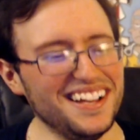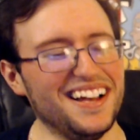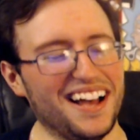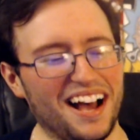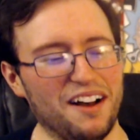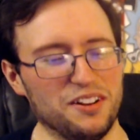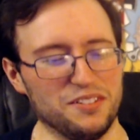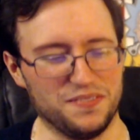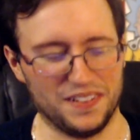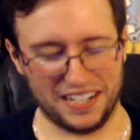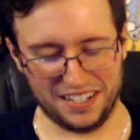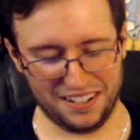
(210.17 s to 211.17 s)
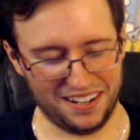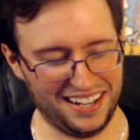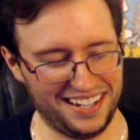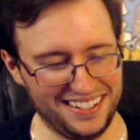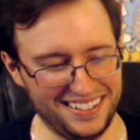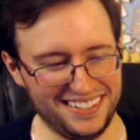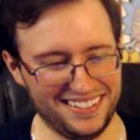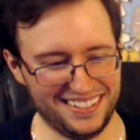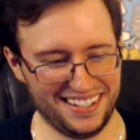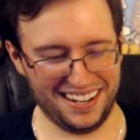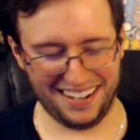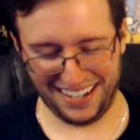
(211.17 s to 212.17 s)
Oh, it's fucking great.
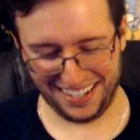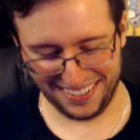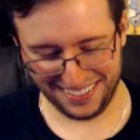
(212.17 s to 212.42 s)
All right.